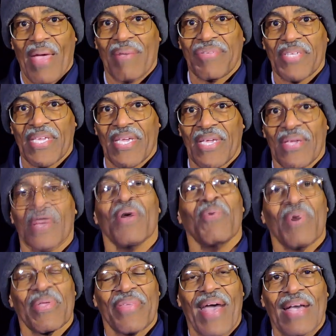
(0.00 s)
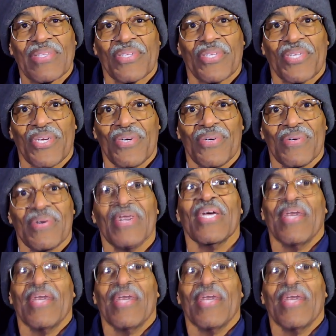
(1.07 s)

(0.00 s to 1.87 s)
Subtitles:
FC-1002?